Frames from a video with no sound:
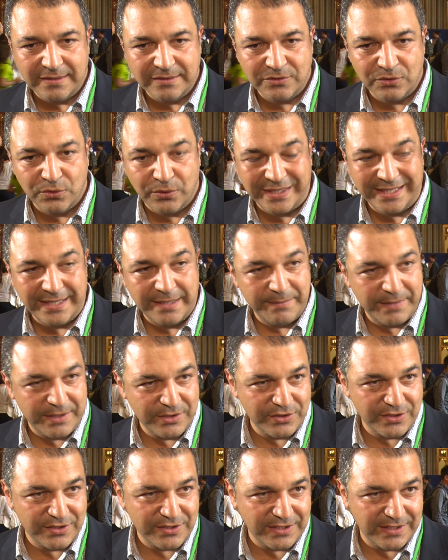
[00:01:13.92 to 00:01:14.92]
during
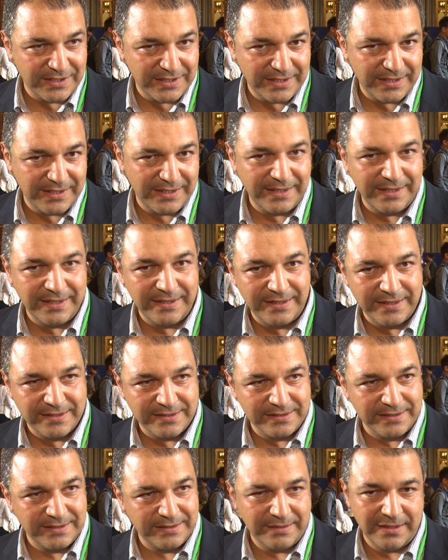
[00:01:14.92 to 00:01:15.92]
emergency in the
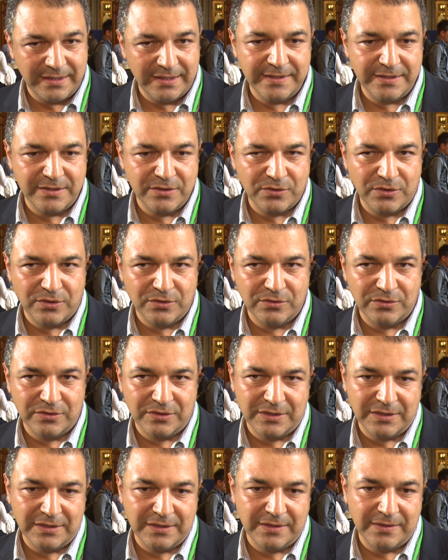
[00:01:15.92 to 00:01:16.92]
sea. This is what
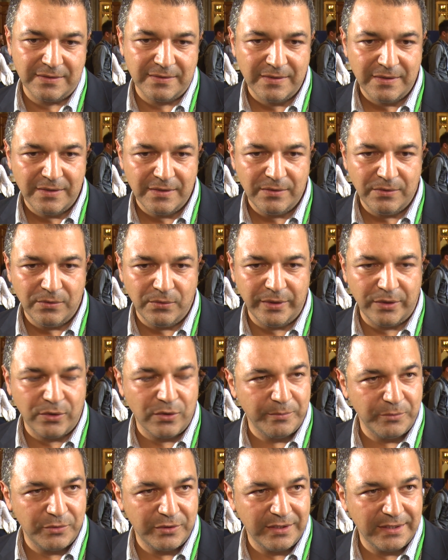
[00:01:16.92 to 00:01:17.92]
we
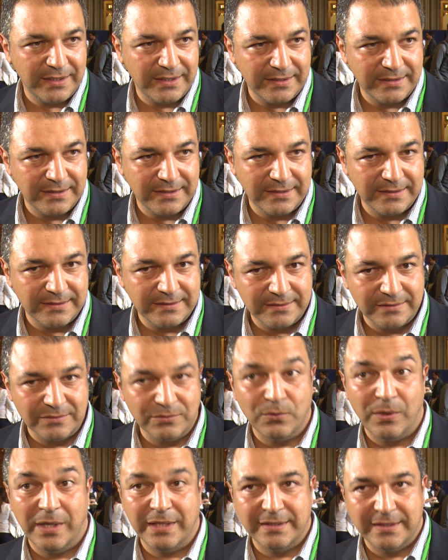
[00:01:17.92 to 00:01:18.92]
communicated
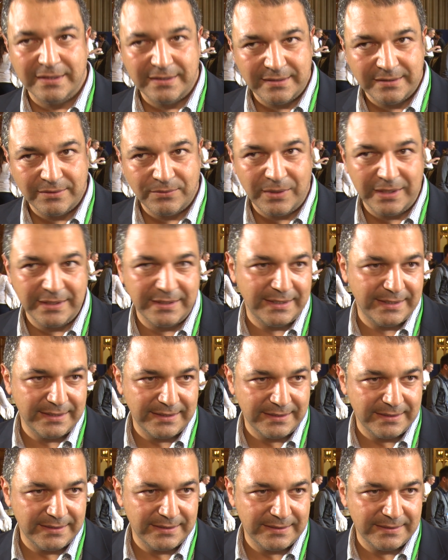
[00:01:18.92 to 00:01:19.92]

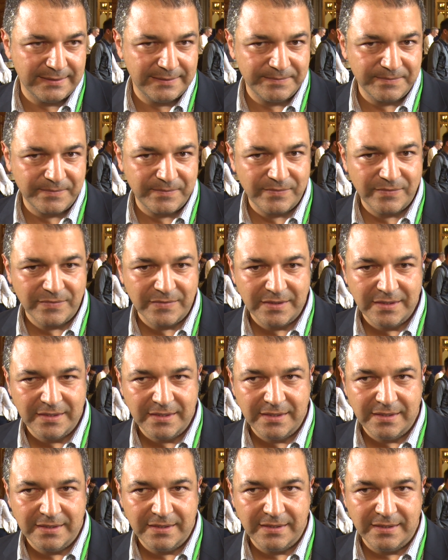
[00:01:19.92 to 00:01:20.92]
widely
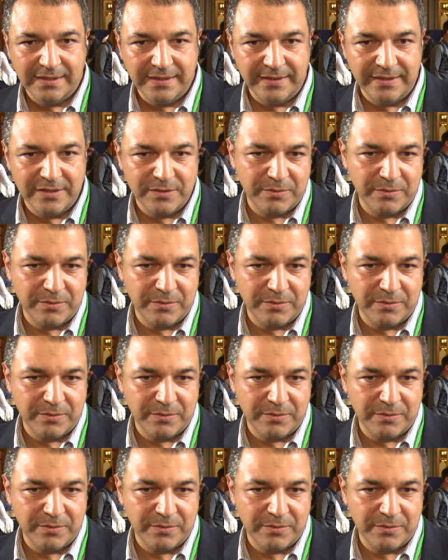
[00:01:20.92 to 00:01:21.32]
in this